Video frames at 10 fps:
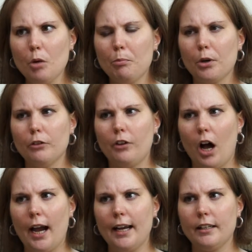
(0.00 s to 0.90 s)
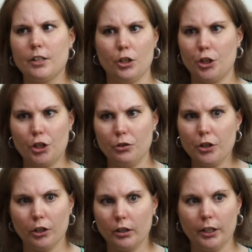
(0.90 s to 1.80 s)
provide, to do
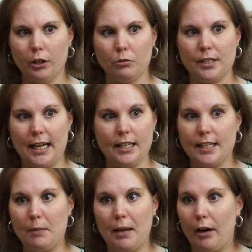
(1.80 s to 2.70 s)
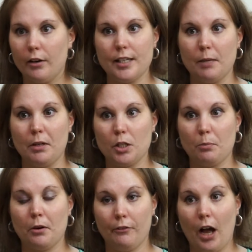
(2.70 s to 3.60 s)
your, day-to-day parenting, but to
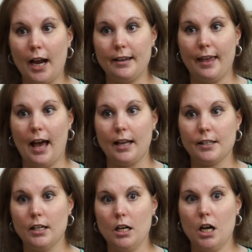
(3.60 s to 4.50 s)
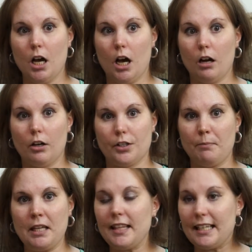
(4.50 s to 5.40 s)
provide that, to
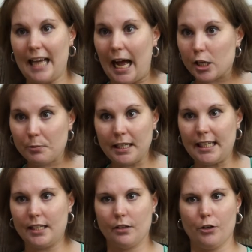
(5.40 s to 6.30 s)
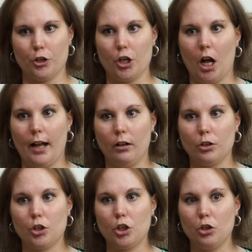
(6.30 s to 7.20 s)
meet the attachment needs of your
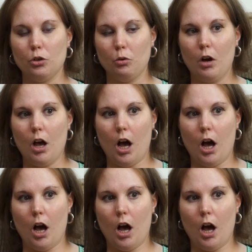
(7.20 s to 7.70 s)
child, to